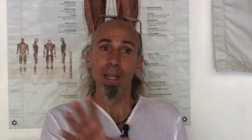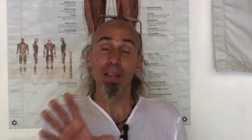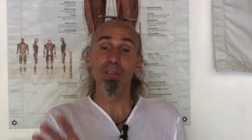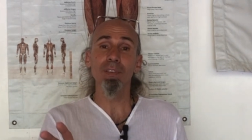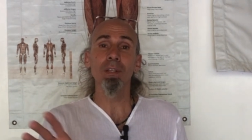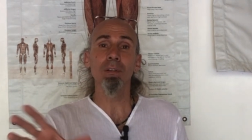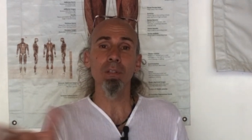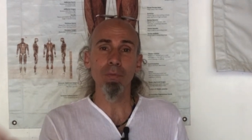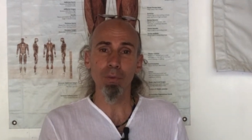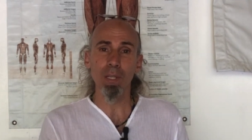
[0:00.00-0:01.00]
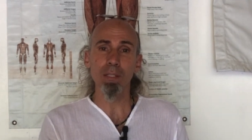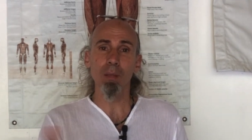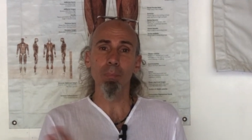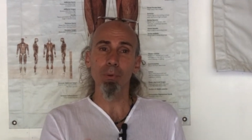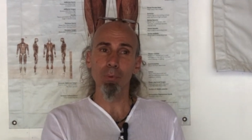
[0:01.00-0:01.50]
and Venus, for
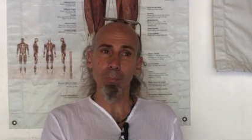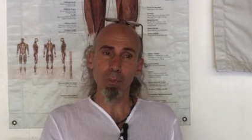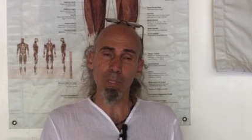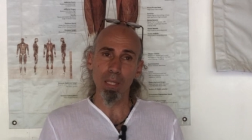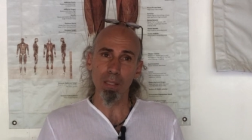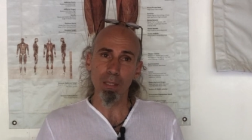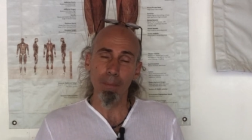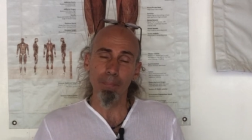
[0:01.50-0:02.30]
example, represent